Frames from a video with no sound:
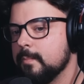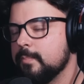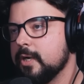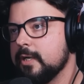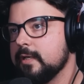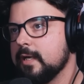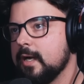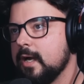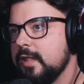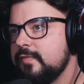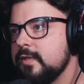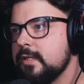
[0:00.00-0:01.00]
But
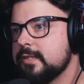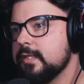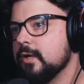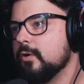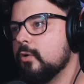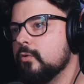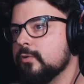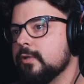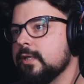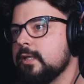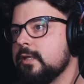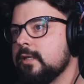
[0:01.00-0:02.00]
I think the
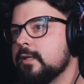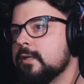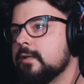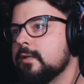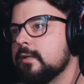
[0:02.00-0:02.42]
only